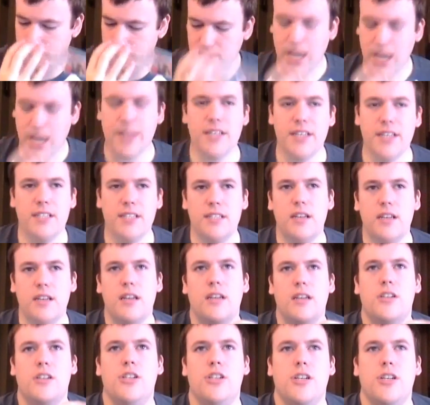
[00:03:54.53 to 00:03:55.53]
And this scent
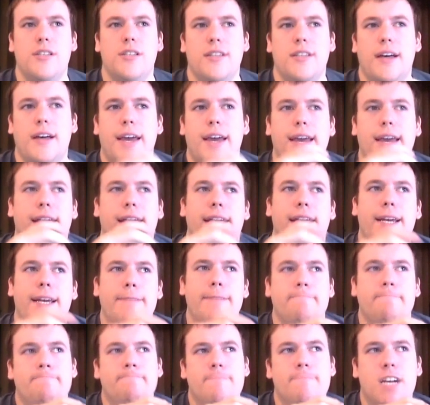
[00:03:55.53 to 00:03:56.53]
is just like
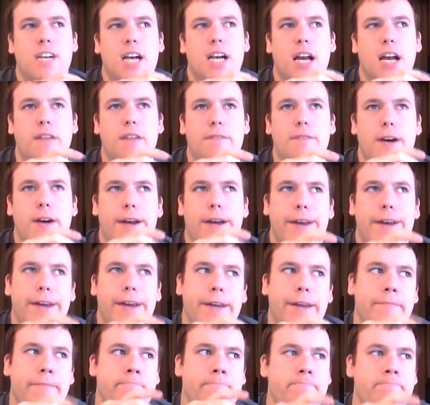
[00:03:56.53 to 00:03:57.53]
kind of
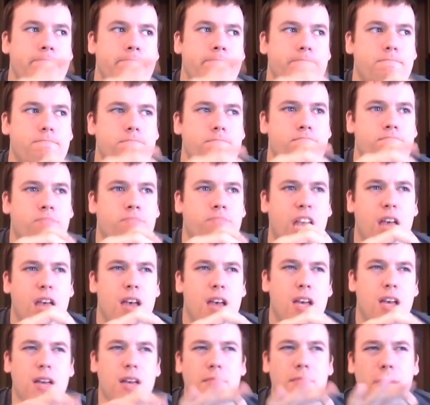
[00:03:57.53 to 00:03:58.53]
a
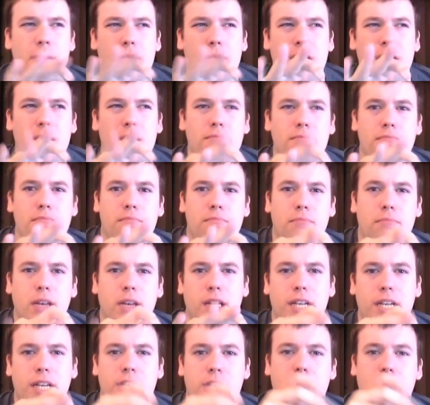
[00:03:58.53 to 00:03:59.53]
maybe
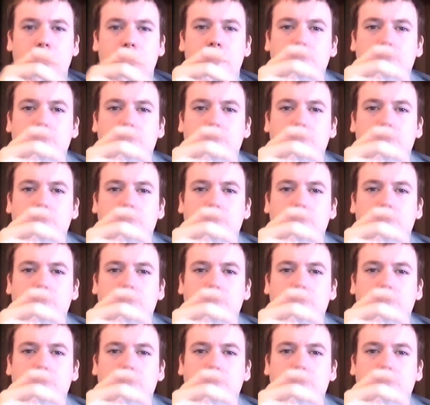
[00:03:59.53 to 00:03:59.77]
middle-aged woman's